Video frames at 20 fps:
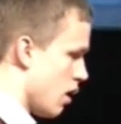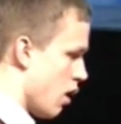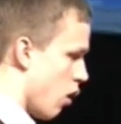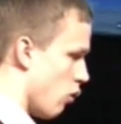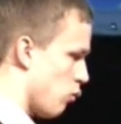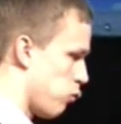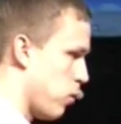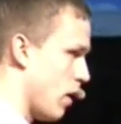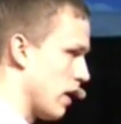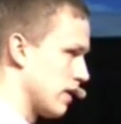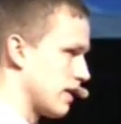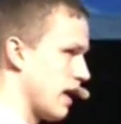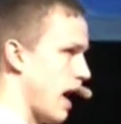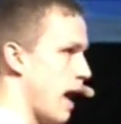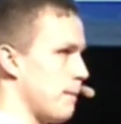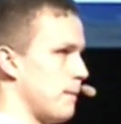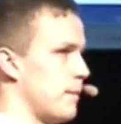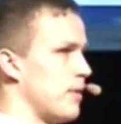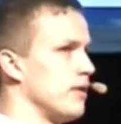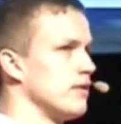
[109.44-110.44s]
of what
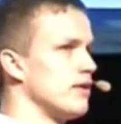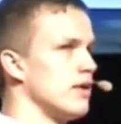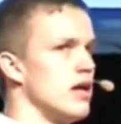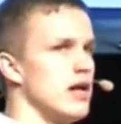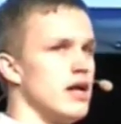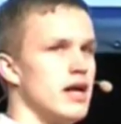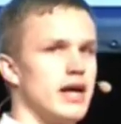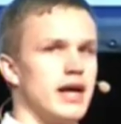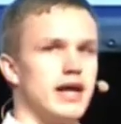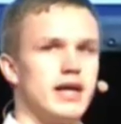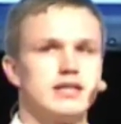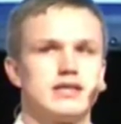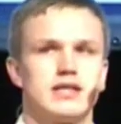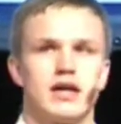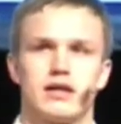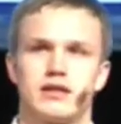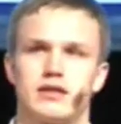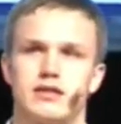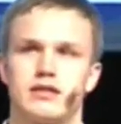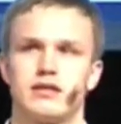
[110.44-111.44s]
happened in
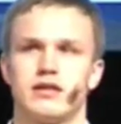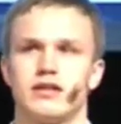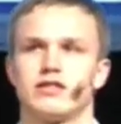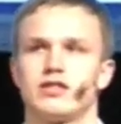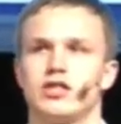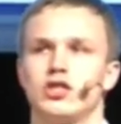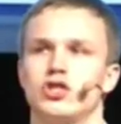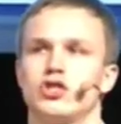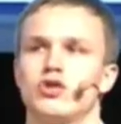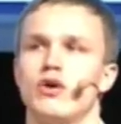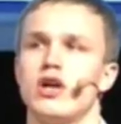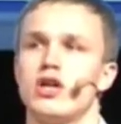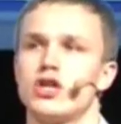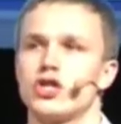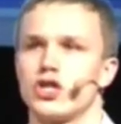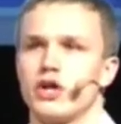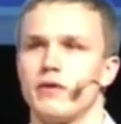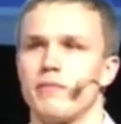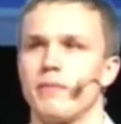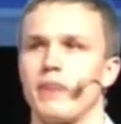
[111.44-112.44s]
that
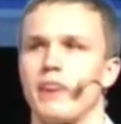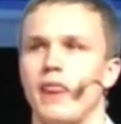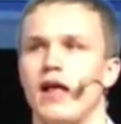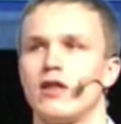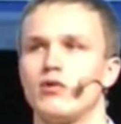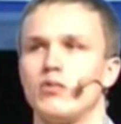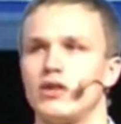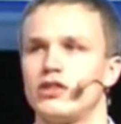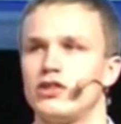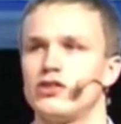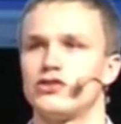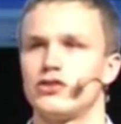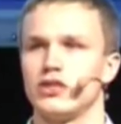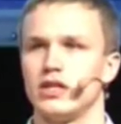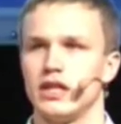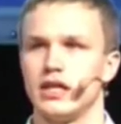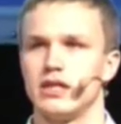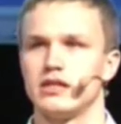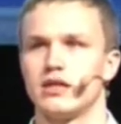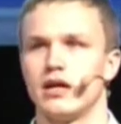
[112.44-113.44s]
situation, and what is
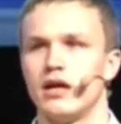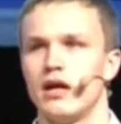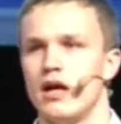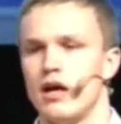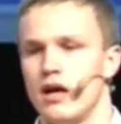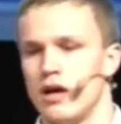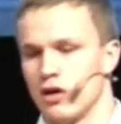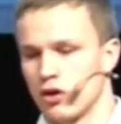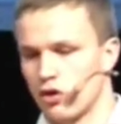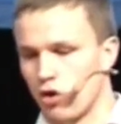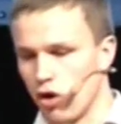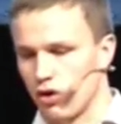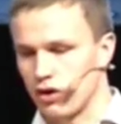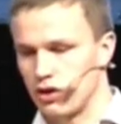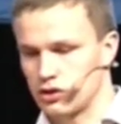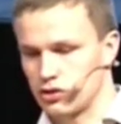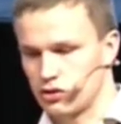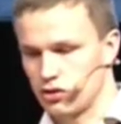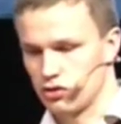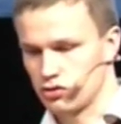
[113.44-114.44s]
really the
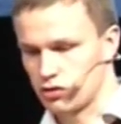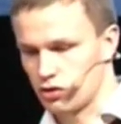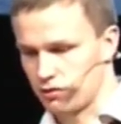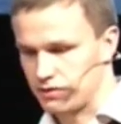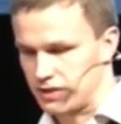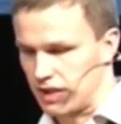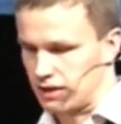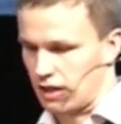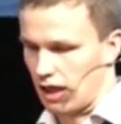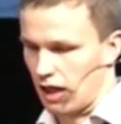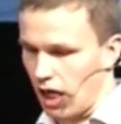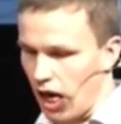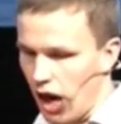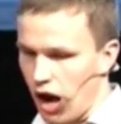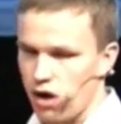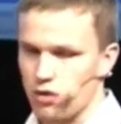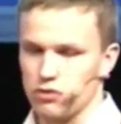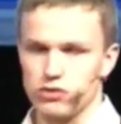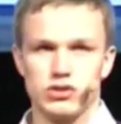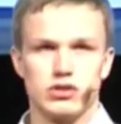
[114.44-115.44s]
cornerstones of that
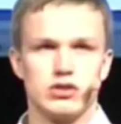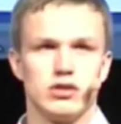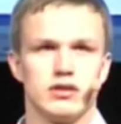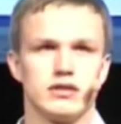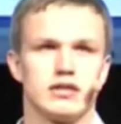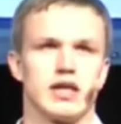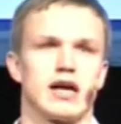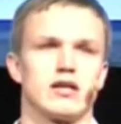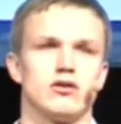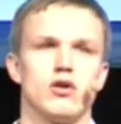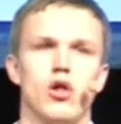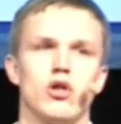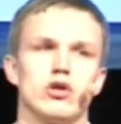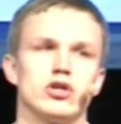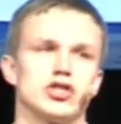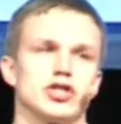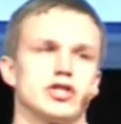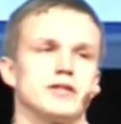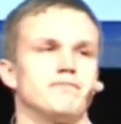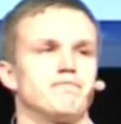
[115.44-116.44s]
allows
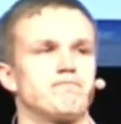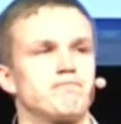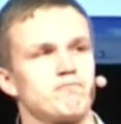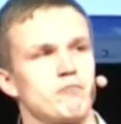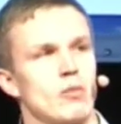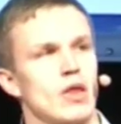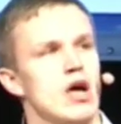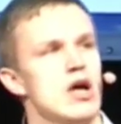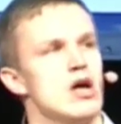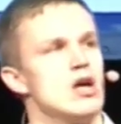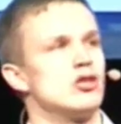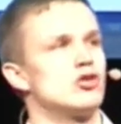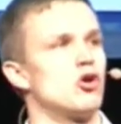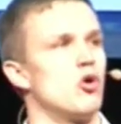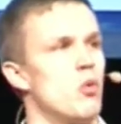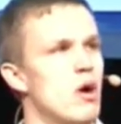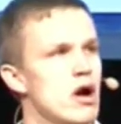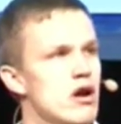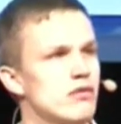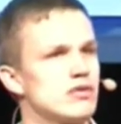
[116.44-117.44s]
technology. So
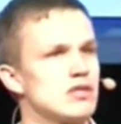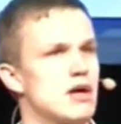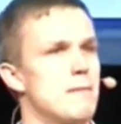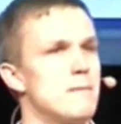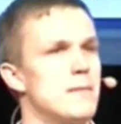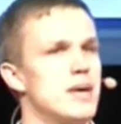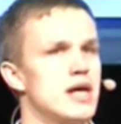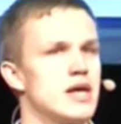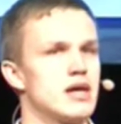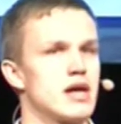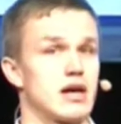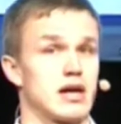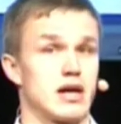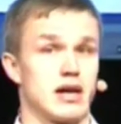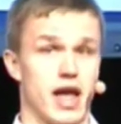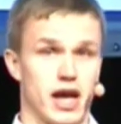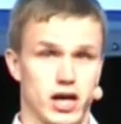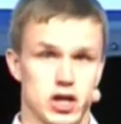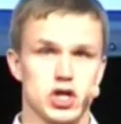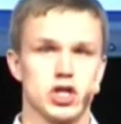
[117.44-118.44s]
one of them being a
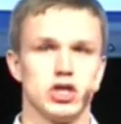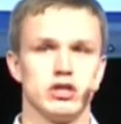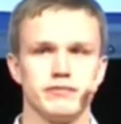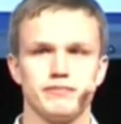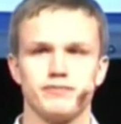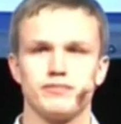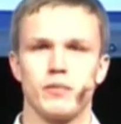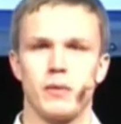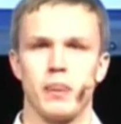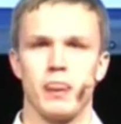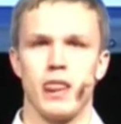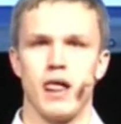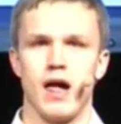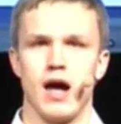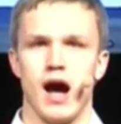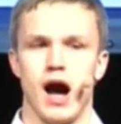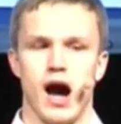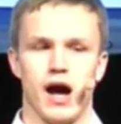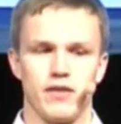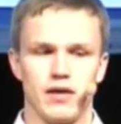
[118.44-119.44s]
connection,
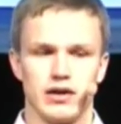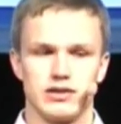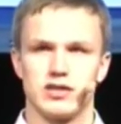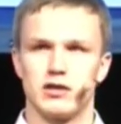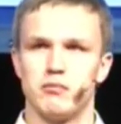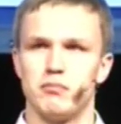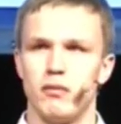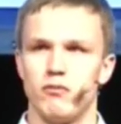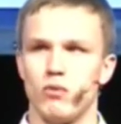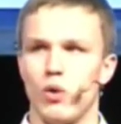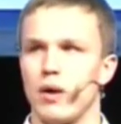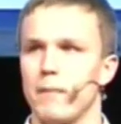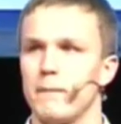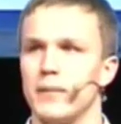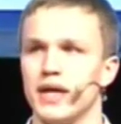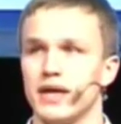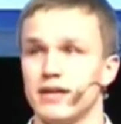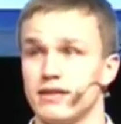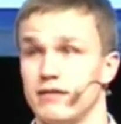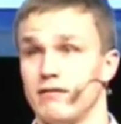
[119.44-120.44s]
another one
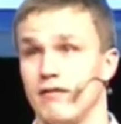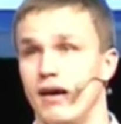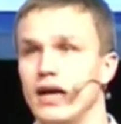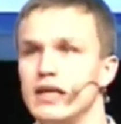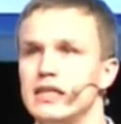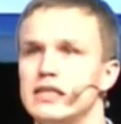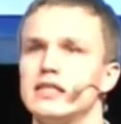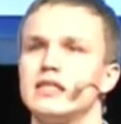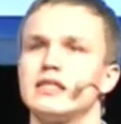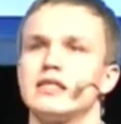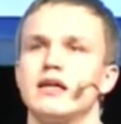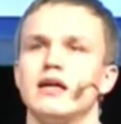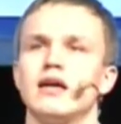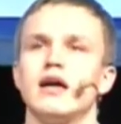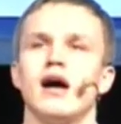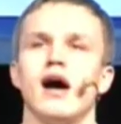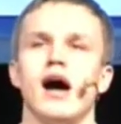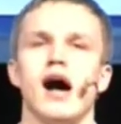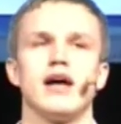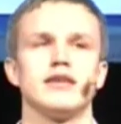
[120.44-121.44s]
being device,
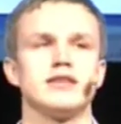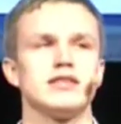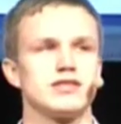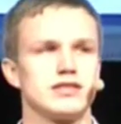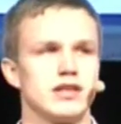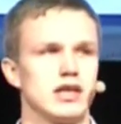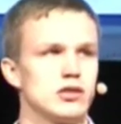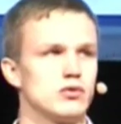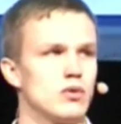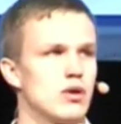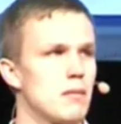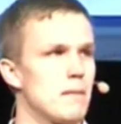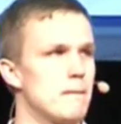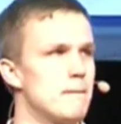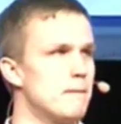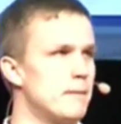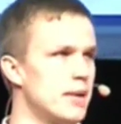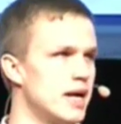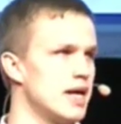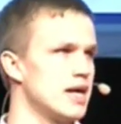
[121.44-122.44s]
and the third one
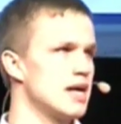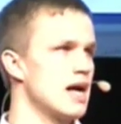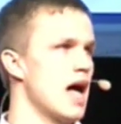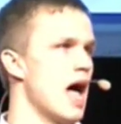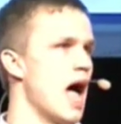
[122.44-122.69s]
being